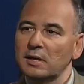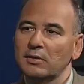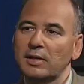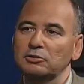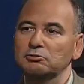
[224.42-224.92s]

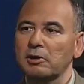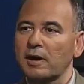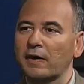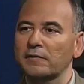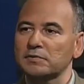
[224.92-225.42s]
that
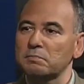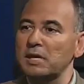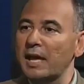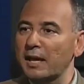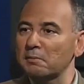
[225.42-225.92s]
drives
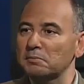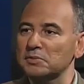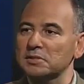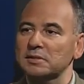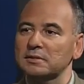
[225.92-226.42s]

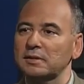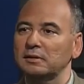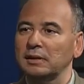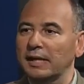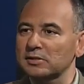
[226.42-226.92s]
BMs and
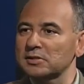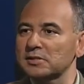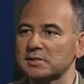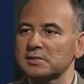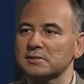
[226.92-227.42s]

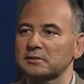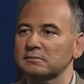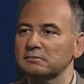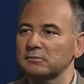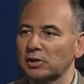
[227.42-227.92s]
Lexuses and
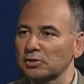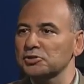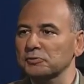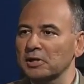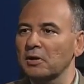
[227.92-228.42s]

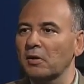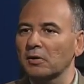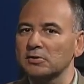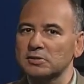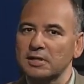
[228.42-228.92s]
luxury
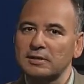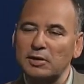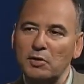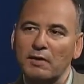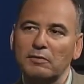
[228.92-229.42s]
cars, and then
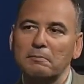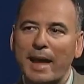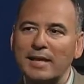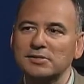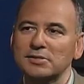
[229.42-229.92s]
you have the
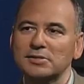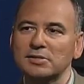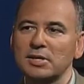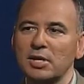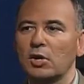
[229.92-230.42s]
masses
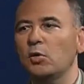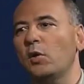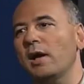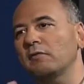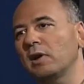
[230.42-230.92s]
who
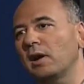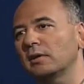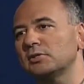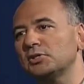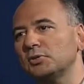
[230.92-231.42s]
have
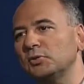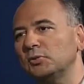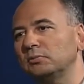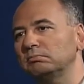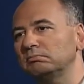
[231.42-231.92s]
gone
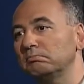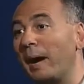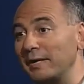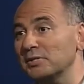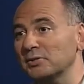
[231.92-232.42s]
to
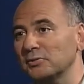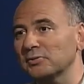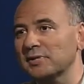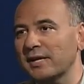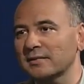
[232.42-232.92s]

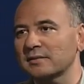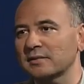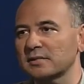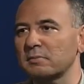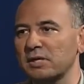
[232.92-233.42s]
bicycles
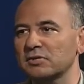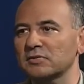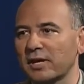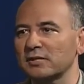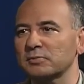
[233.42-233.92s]
as a means of
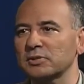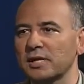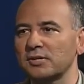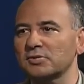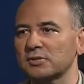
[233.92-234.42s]

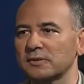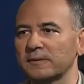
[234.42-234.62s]
transportation.